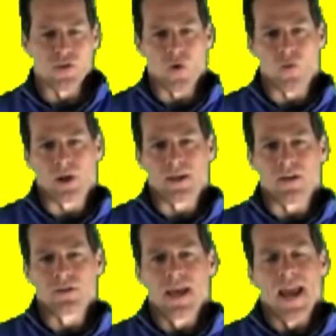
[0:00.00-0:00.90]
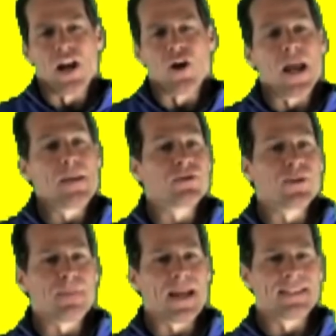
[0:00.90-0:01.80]
their workouts and are able
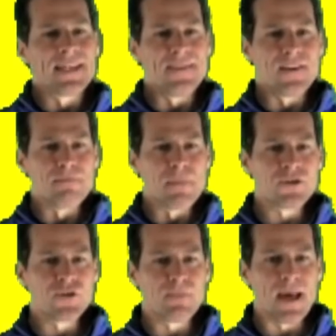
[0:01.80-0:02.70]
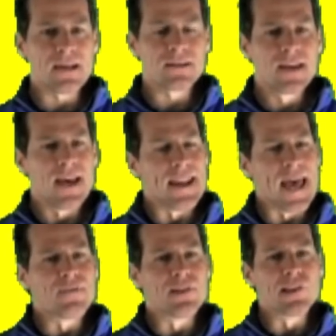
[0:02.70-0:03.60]
to maintain their muscle mass and
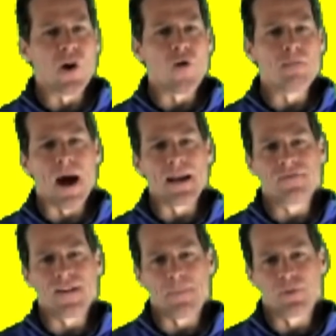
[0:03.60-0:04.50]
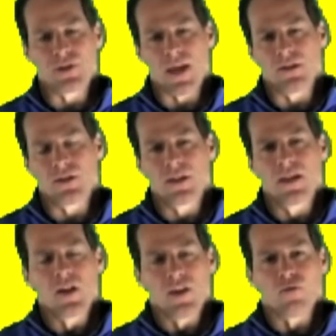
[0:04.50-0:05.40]
have a lower body fat percentage
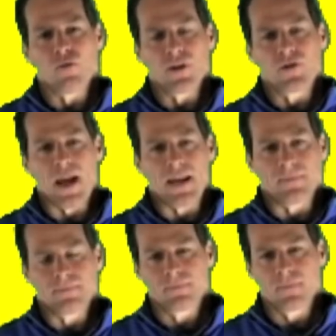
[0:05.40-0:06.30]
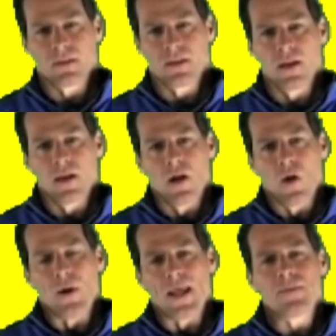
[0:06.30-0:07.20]
through their training.
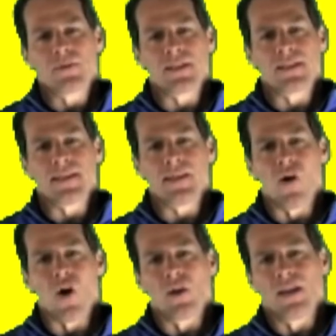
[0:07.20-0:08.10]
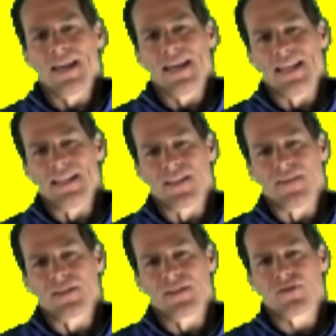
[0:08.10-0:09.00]
When MCT oil is in
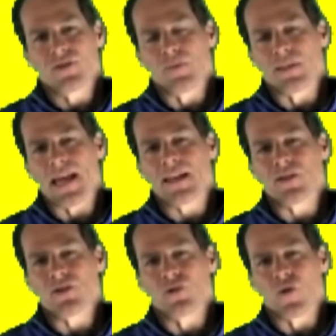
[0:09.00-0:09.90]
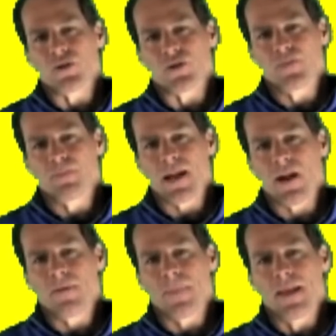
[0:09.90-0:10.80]
the system, glycogen stores are
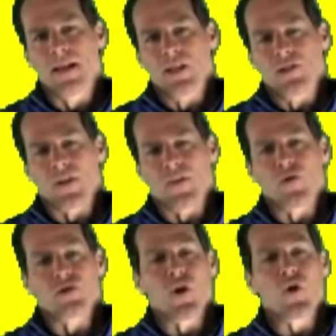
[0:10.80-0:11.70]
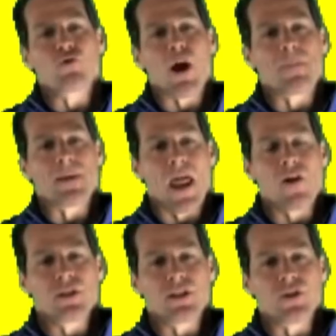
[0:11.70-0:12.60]
spared so that there is no drop in
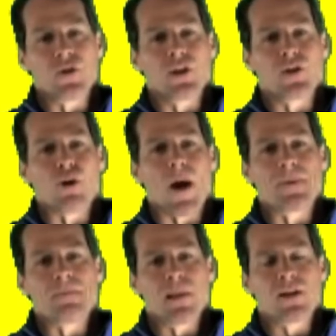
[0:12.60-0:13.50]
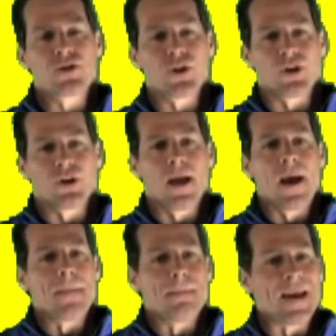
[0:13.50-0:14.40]
energy due to the drop in blood sugar,
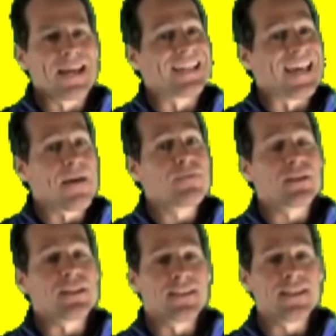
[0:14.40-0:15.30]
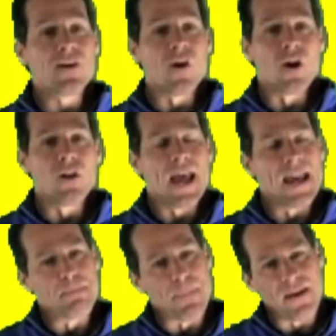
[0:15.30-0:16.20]
making MCT oil
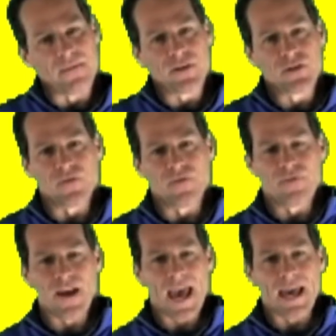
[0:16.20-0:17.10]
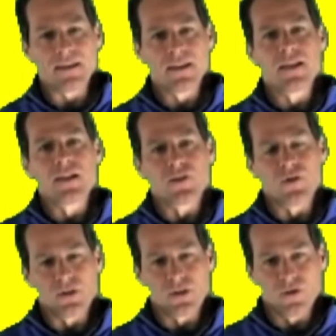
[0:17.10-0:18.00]
a beneficial fat
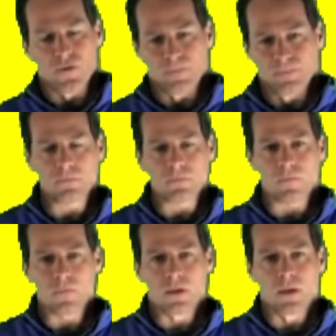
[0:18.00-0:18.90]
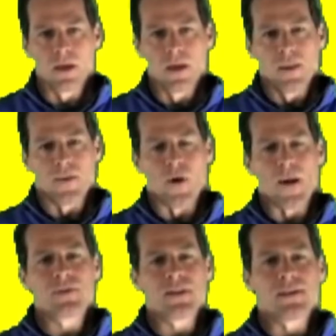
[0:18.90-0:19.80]
to consume. Though
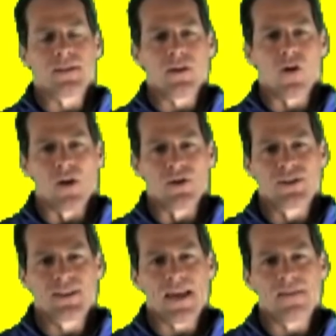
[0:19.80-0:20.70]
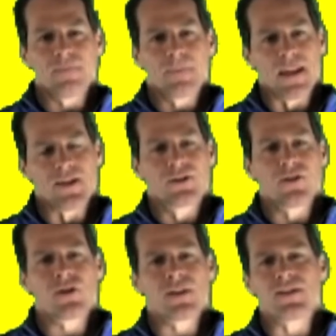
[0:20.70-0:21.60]
MCT oil is safe, it is
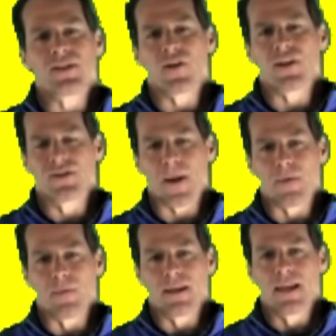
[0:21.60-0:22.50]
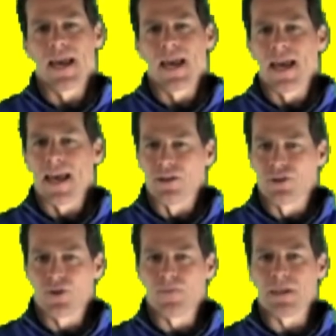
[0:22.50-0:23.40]
still considered a supplement and
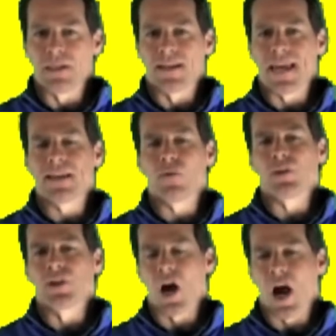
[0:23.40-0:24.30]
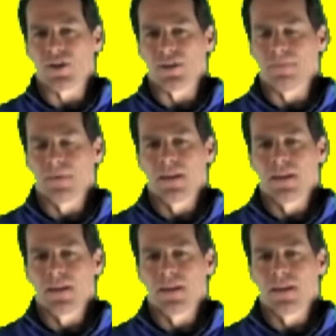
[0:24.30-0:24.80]
should be taken with caution.